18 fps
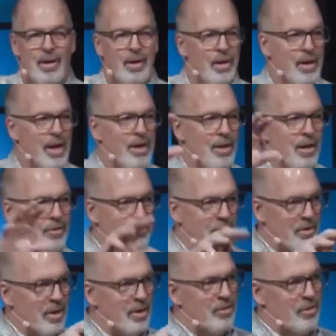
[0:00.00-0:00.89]
Okay,
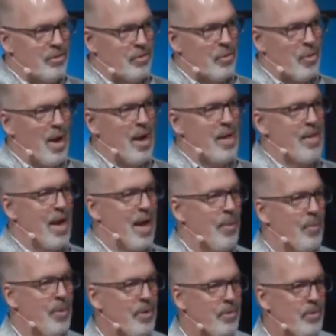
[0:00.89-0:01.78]
let's try
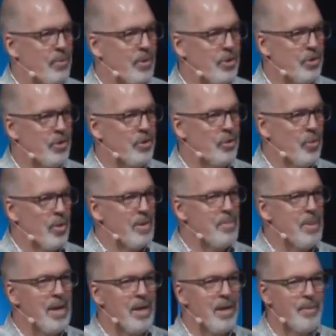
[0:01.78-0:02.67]
that. Would you
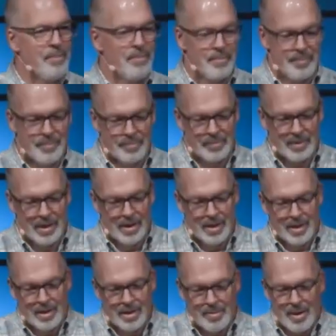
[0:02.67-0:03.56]
join me?
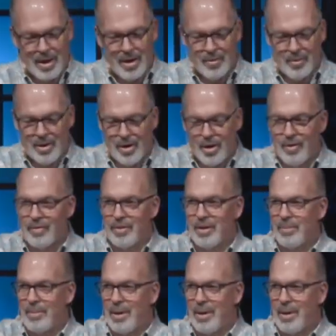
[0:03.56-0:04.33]
The bear went over the